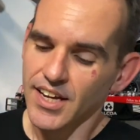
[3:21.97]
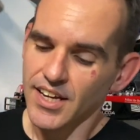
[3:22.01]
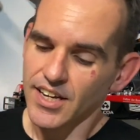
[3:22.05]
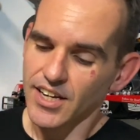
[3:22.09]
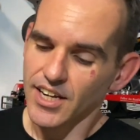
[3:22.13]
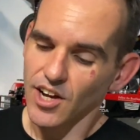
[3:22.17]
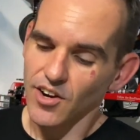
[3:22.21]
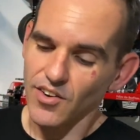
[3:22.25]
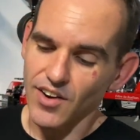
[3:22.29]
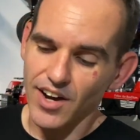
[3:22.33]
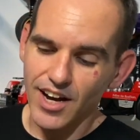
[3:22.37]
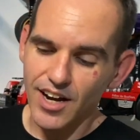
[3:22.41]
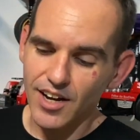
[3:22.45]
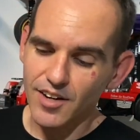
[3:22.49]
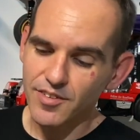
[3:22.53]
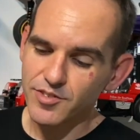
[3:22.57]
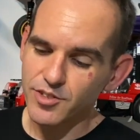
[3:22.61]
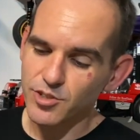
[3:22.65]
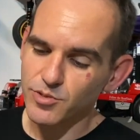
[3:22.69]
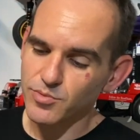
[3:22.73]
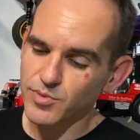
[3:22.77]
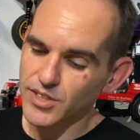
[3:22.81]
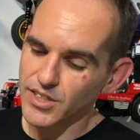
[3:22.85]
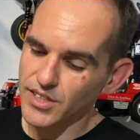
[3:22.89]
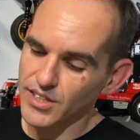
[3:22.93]
Now after
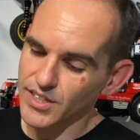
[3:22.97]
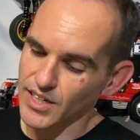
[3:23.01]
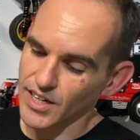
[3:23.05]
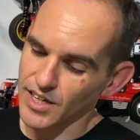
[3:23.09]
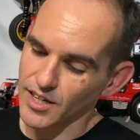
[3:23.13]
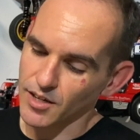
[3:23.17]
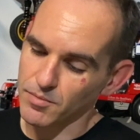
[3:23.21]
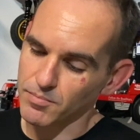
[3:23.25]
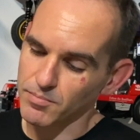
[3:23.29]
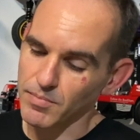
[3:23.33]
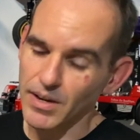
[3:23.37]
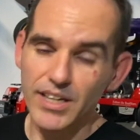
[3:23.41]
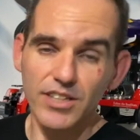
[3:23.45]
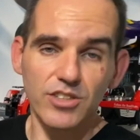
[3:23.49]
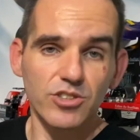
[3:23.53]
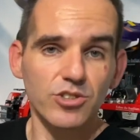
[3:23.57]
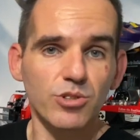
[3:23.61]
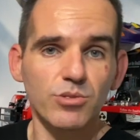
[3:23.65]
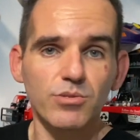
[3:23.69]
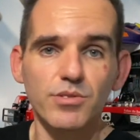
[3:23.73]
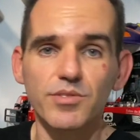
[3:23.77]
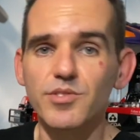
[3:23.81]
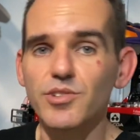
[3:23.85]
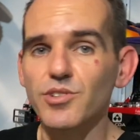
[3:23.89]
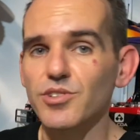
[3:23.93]
we make sure
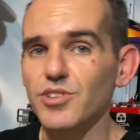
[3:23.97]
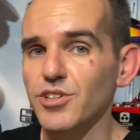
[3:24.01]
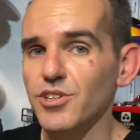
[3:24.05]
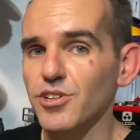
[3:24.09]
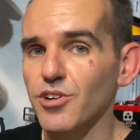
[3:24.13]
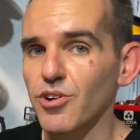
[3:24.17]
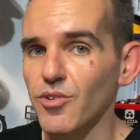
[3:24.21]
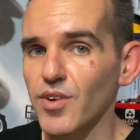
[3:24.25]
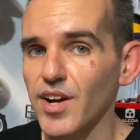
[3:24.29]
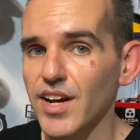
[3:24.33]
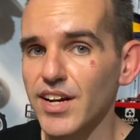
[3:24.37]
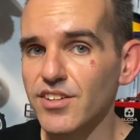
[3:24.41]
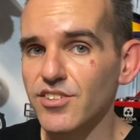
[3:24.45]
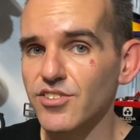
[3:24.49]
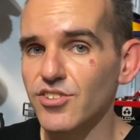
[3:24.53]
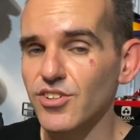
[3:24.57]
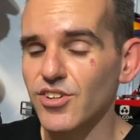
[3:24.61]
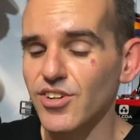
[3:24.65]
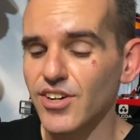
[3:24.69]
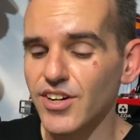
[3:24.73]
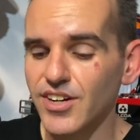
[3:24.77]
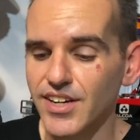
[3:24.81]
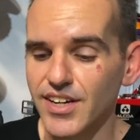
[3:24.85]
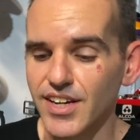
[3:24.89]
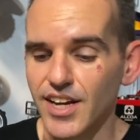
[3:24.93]
we've got the correct
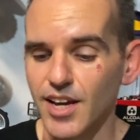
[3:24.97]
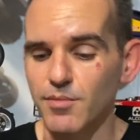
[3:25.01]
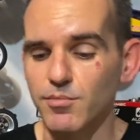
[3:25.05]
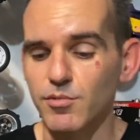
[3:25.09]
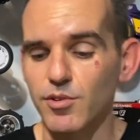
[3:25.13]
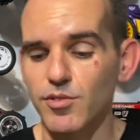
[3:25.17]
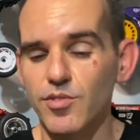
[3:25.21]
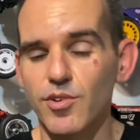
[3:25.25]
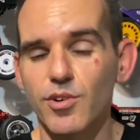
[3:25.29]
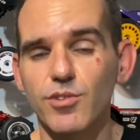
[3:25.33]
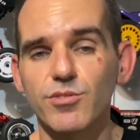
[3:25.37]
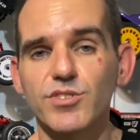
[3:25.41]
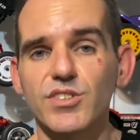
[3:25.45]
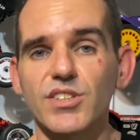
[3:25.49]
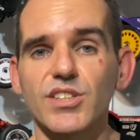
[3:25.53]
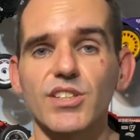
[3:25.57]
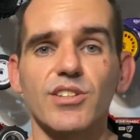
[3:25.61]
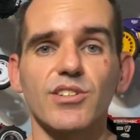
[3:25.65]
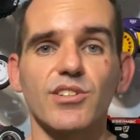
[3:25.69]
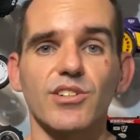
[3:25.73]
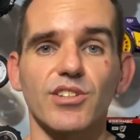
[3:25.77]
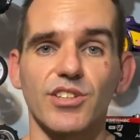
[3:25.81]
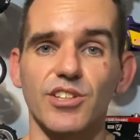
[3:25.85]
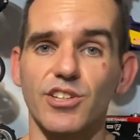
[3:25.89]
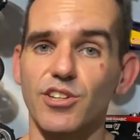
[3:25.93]
dye, and we've obviously
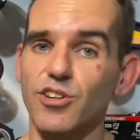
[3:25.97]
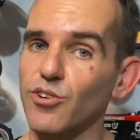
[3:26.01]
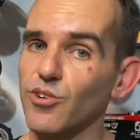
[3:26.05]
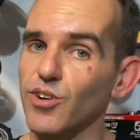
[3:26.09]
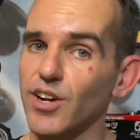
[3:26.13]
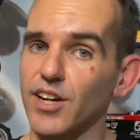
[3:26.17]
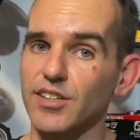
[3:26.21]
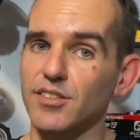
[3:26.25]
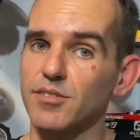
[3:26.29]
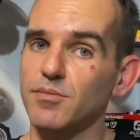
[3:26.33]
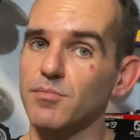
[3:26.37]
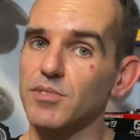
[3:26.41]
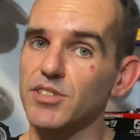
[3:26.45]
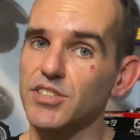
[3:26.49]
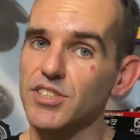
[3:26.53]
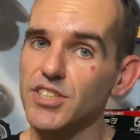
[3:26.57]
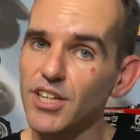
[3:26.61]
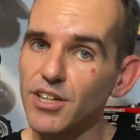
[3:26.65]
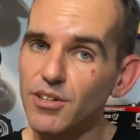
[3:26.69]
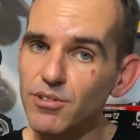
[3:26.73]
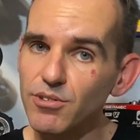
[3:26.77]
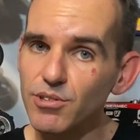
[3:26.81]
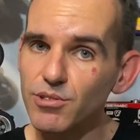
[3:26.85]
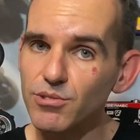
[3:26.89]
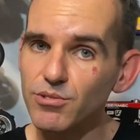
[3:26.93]
got the correct
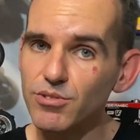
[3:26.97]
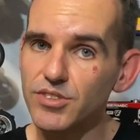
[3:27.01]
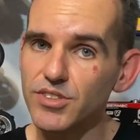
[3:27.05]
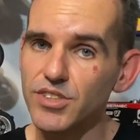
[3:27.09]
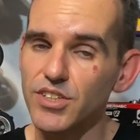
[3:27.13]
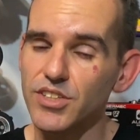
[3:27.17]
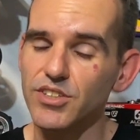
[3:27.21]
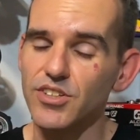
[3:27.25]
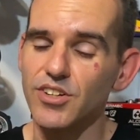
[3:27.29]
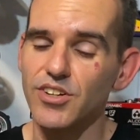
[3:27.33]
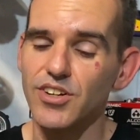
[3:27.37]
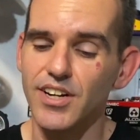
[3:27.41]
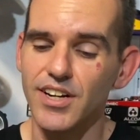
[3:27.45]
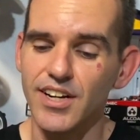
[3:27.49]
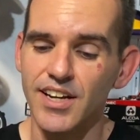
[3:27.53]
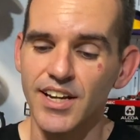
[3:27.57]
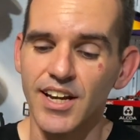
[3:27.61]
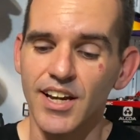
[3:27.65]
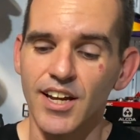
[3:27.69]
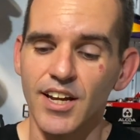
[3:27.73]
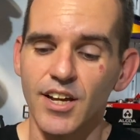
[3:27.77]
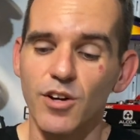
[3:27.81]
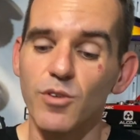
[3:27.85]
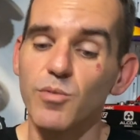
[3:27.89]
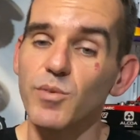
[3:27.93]
materials to dye,
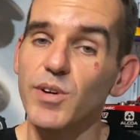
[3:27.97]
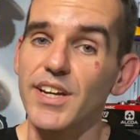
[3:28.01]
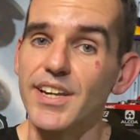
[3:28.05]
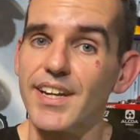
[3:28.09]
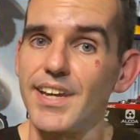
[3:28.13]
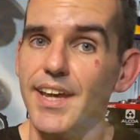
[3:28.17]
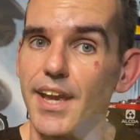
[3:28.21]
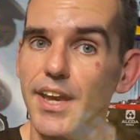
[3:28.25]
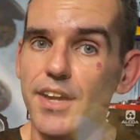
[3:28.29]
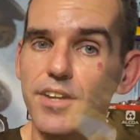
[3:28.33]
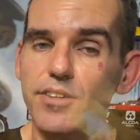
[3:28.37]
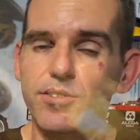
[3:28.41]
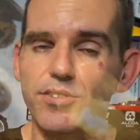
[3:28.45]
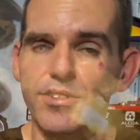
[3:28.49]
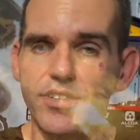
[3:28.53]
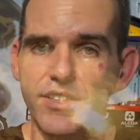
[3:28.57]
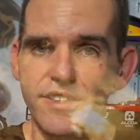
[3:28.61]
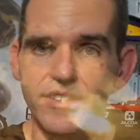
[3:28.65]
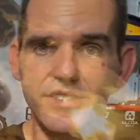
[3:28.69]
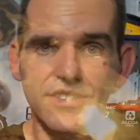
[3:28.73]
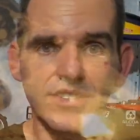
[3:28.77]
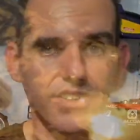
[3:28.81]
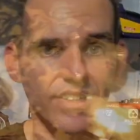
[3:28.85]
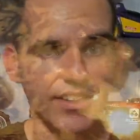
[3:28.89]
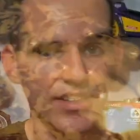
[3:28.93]
we can head on
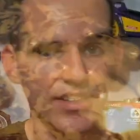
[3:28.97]
into the